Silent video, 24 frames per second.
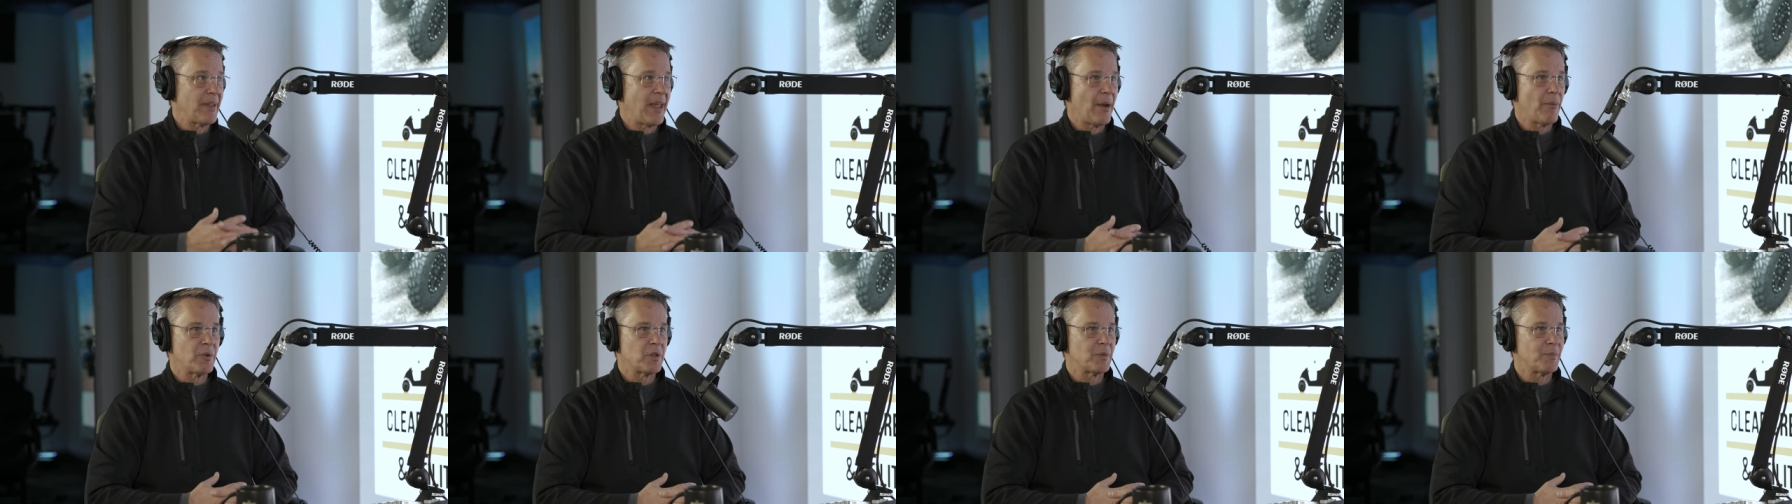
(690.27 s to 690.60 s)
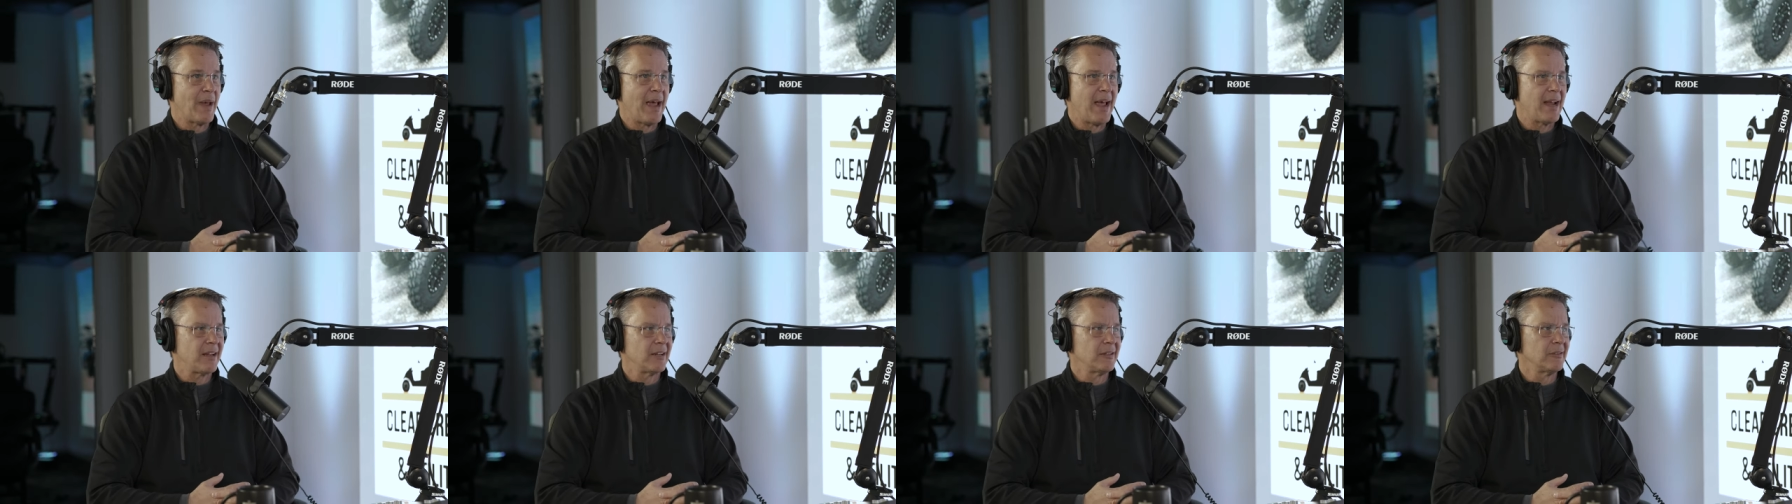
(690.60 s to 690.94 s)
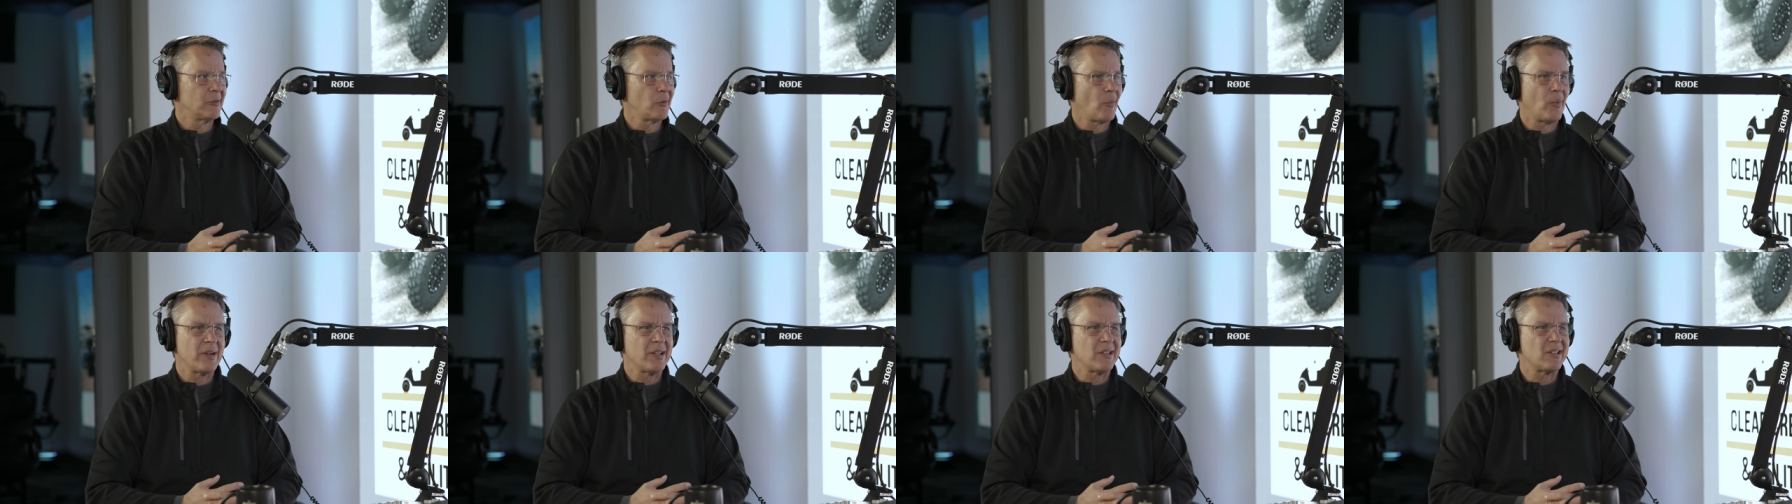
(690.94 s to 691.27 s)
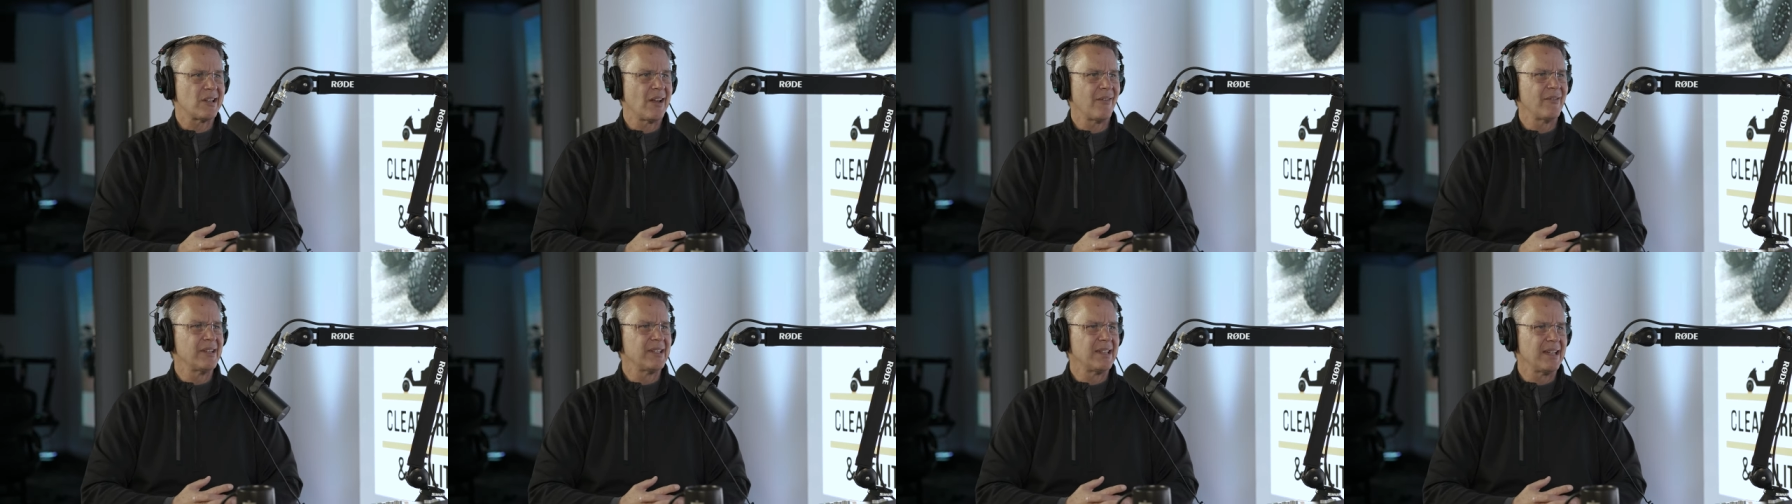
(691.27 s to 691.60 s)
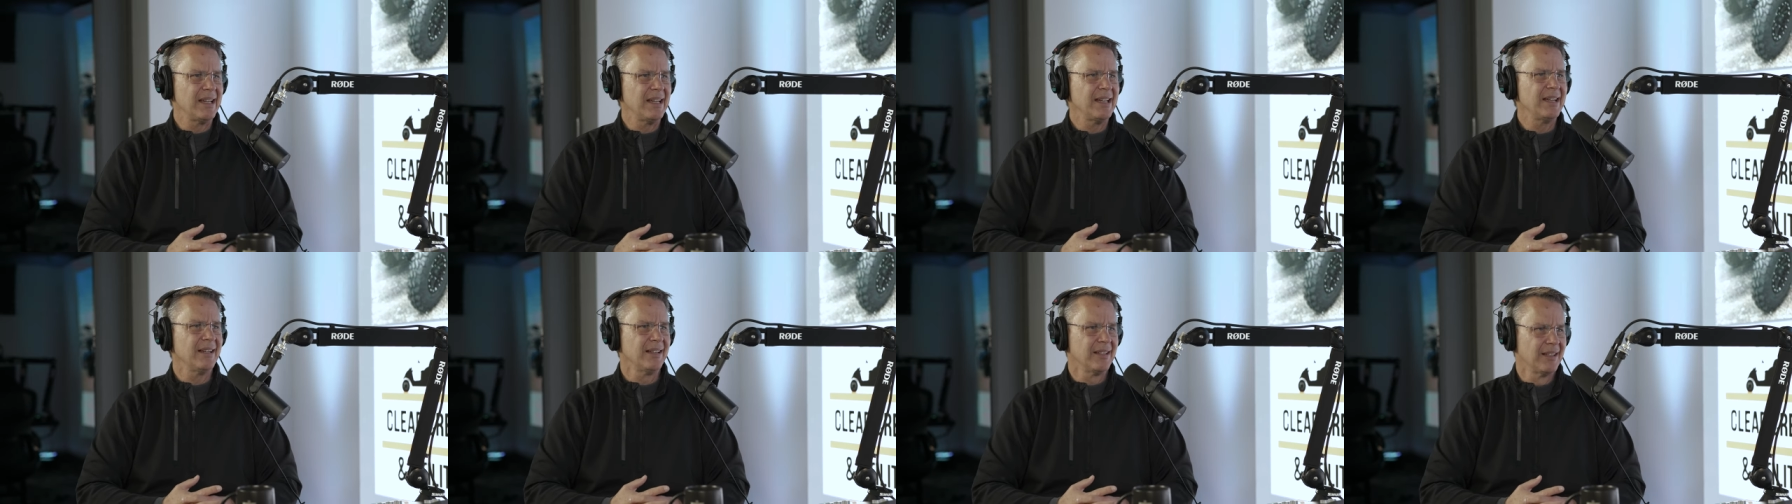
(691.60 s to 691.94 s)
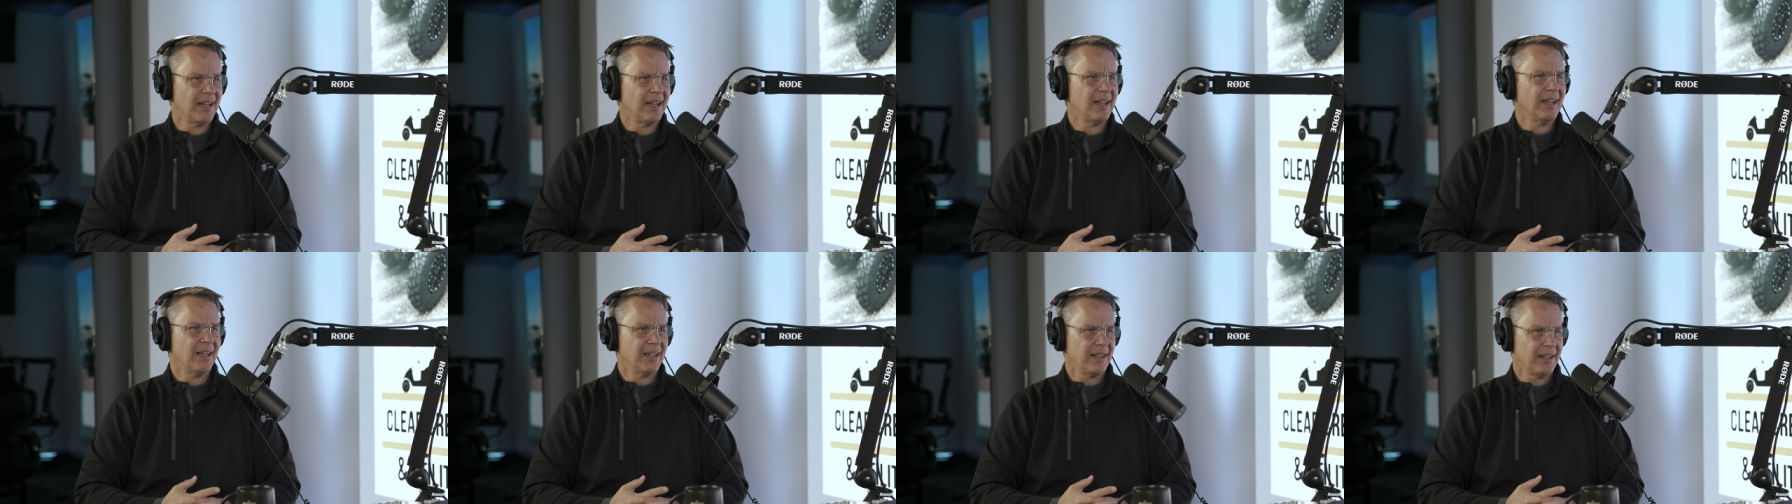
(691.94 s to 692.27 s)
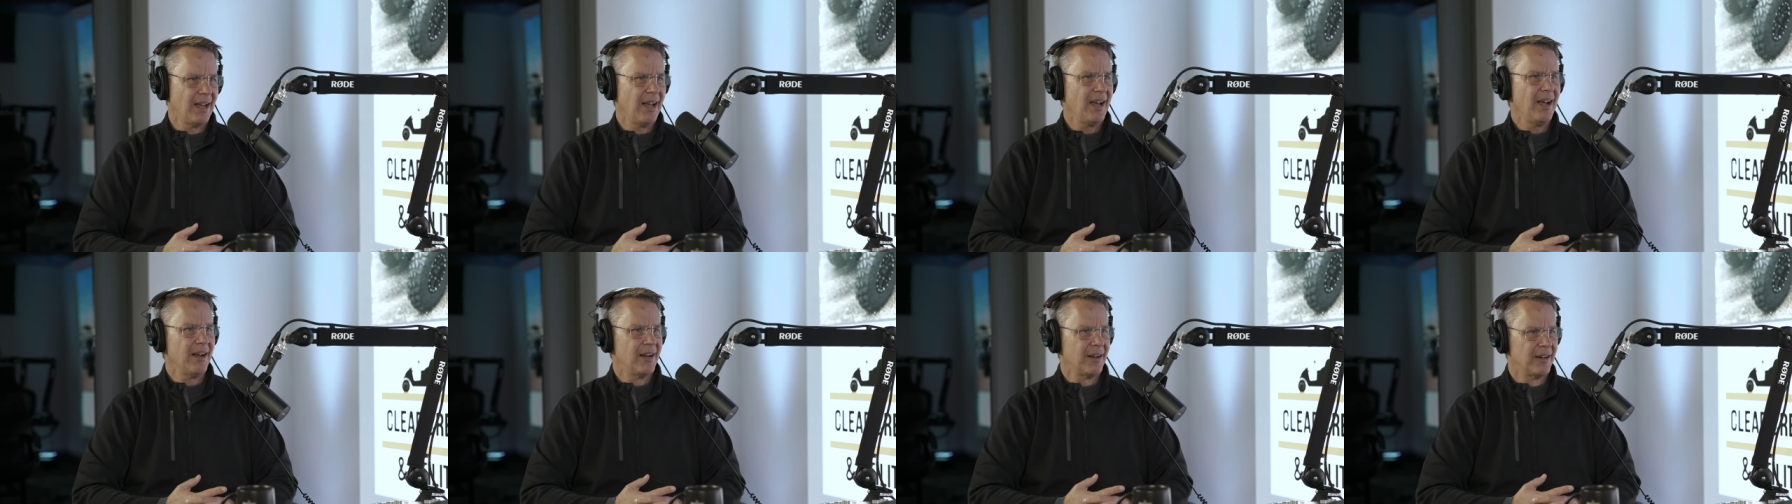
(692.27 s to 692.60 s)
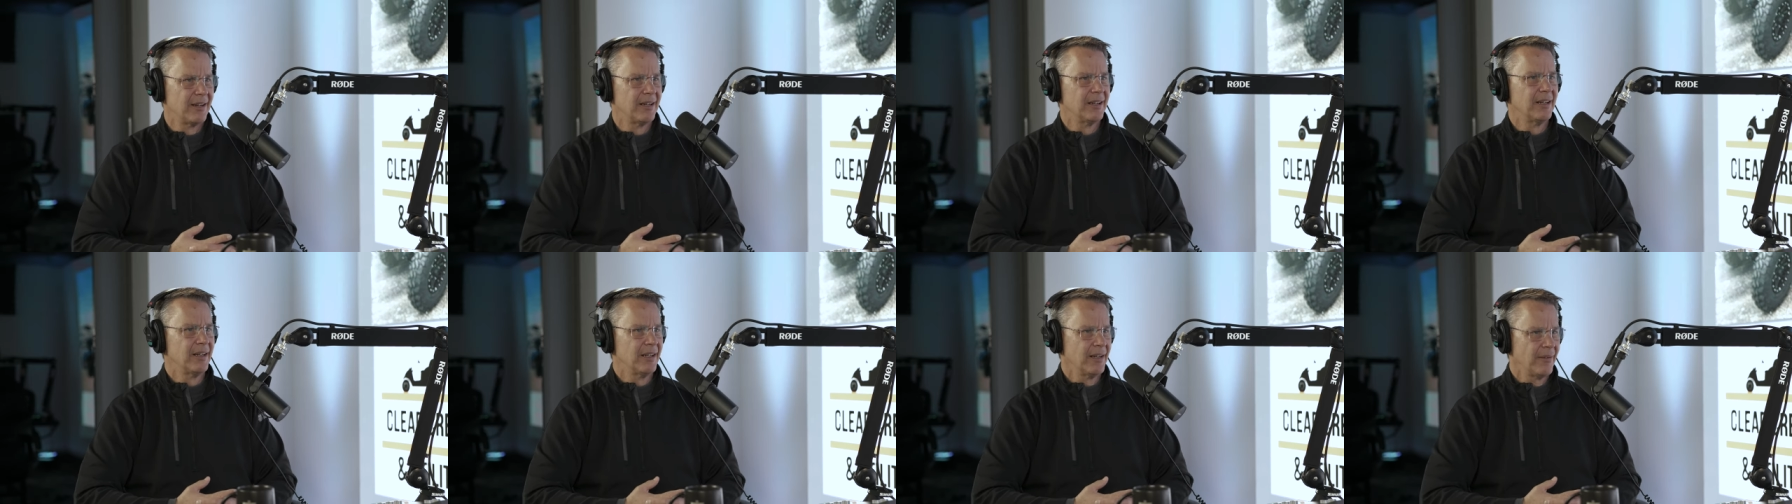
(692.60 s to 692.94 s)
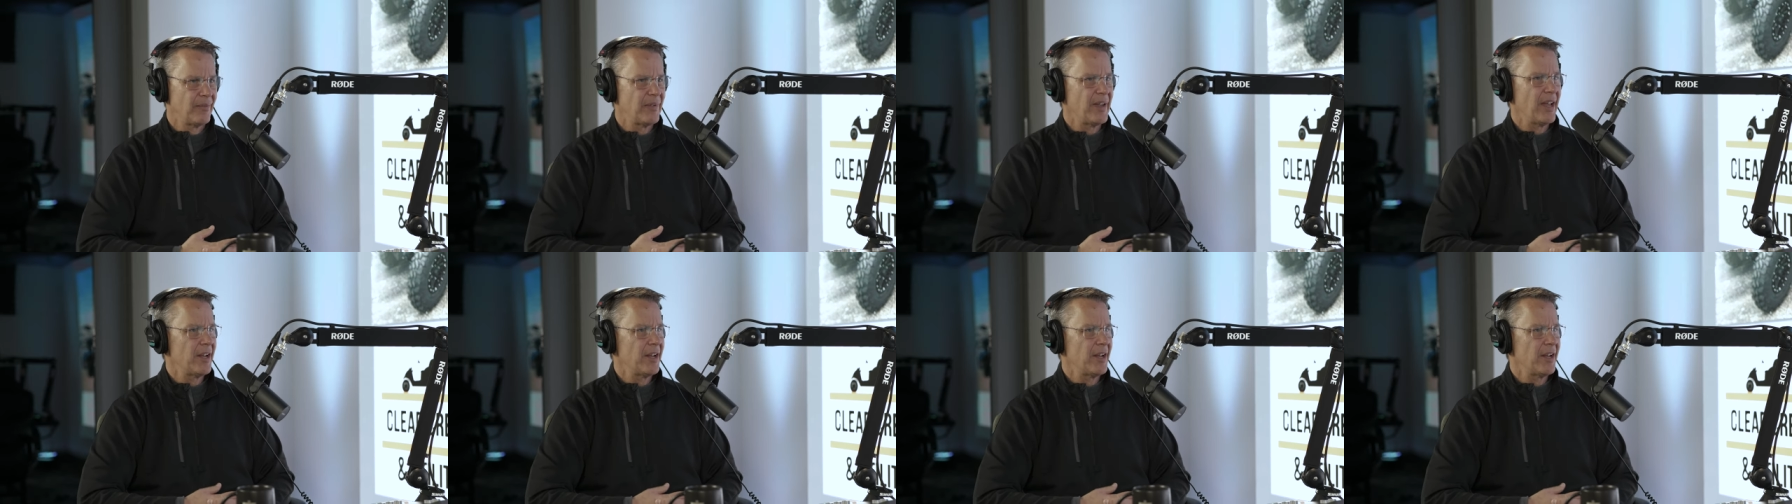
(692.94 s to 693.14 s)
and that was back in 2017. Yeah, yeah, a few years.